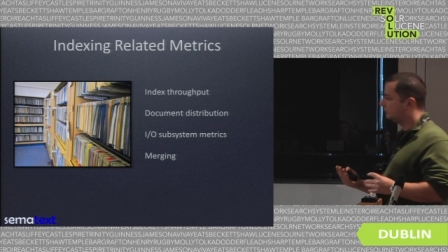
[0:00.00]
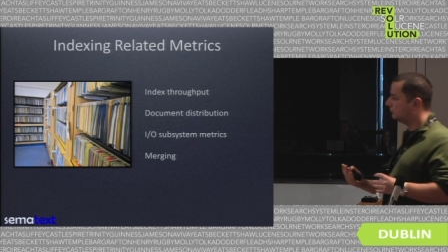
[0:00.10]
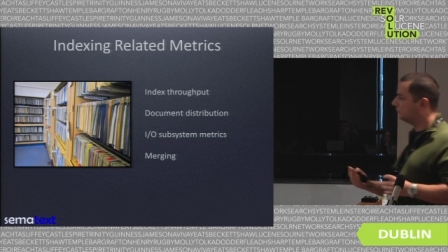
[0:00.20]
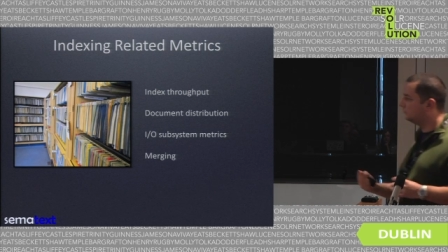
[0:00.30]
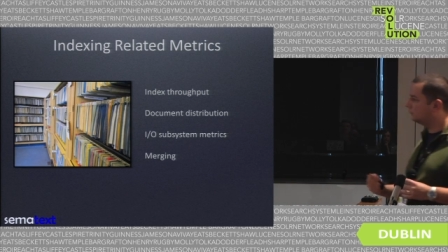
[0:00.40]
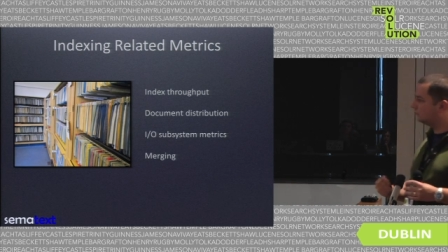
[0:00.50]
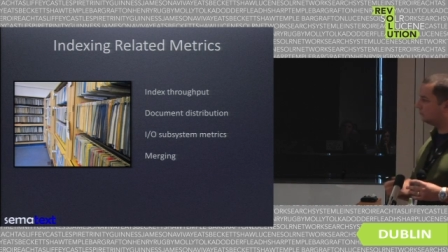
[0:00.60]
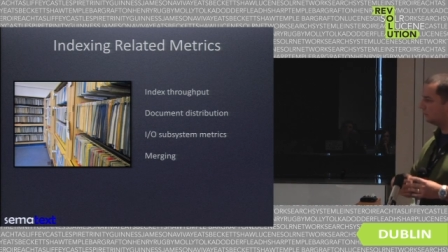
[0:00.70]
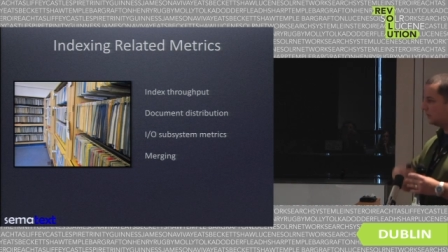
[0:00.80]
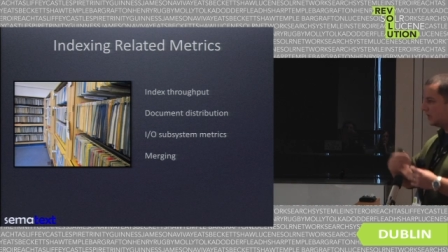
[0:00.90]
mm,
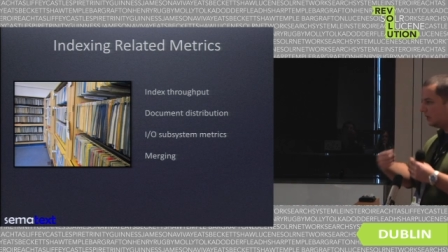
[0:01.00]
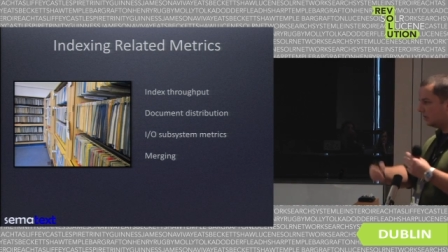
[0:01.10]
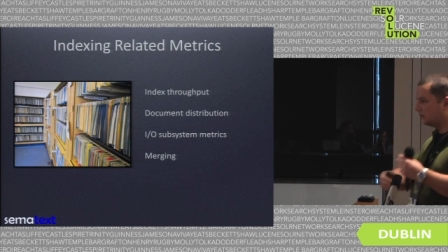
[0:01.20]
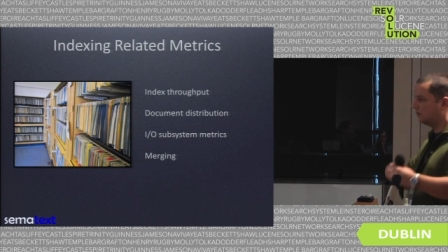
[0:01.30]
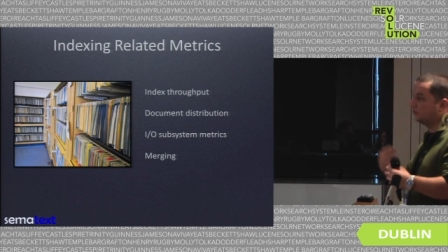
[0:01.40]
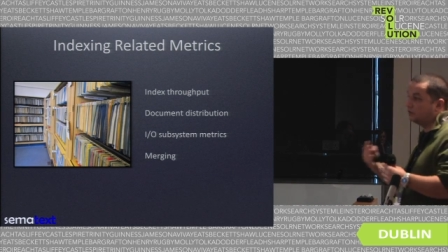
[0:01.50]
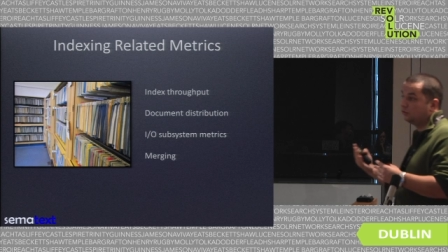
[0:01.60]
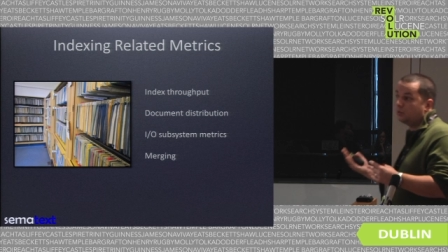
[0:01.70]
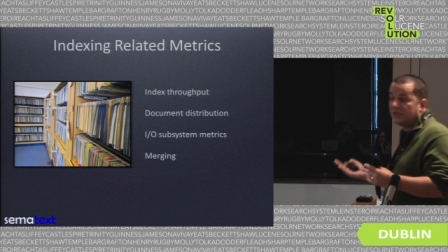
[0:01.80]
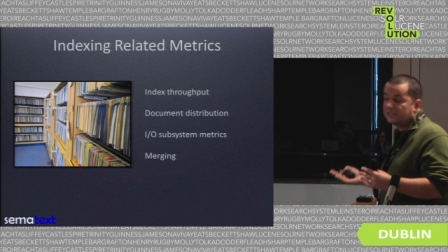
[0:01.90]
uh,
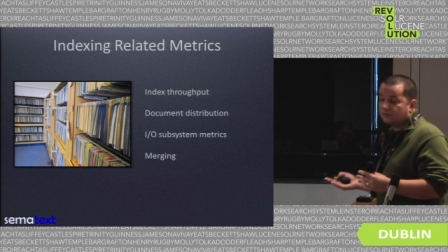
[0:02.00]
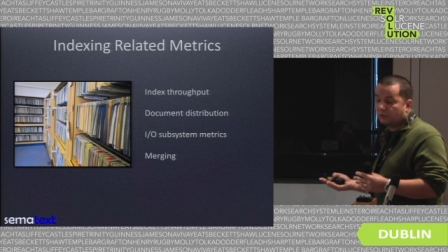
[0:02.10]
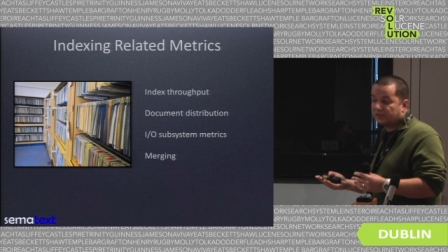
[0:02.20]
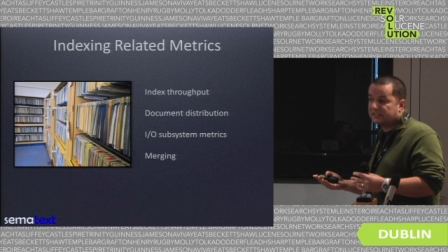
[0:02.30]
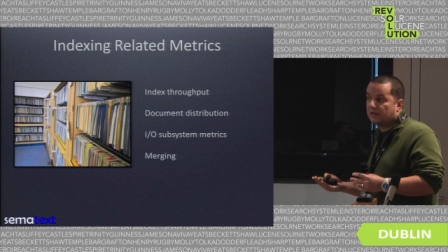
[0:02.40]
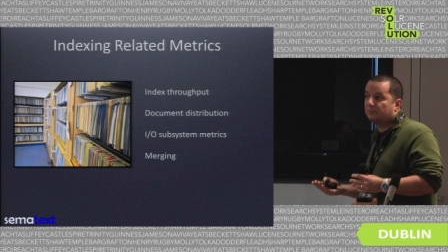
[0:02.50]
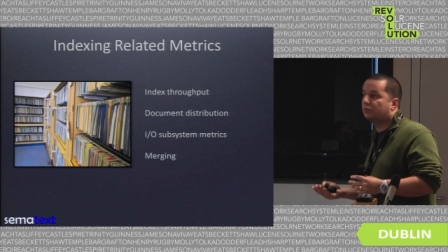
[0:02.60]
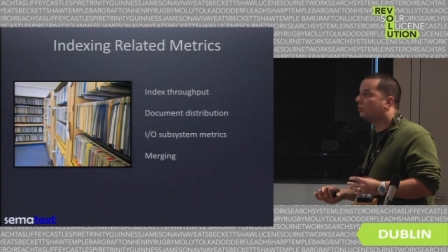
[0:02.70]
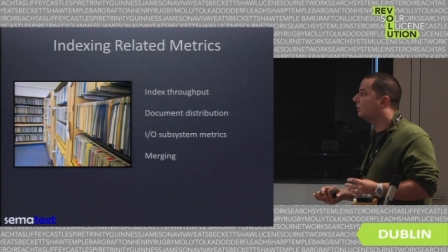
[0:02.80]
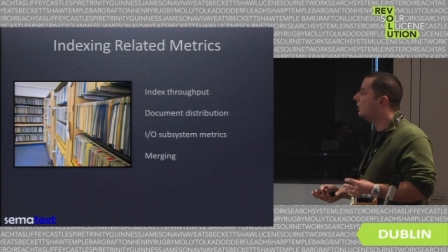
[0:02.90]
tweets, for
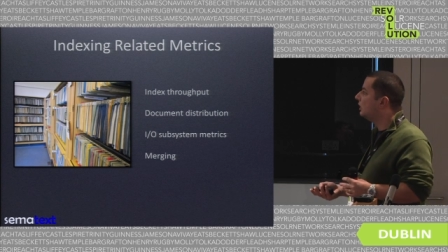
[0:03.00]
example,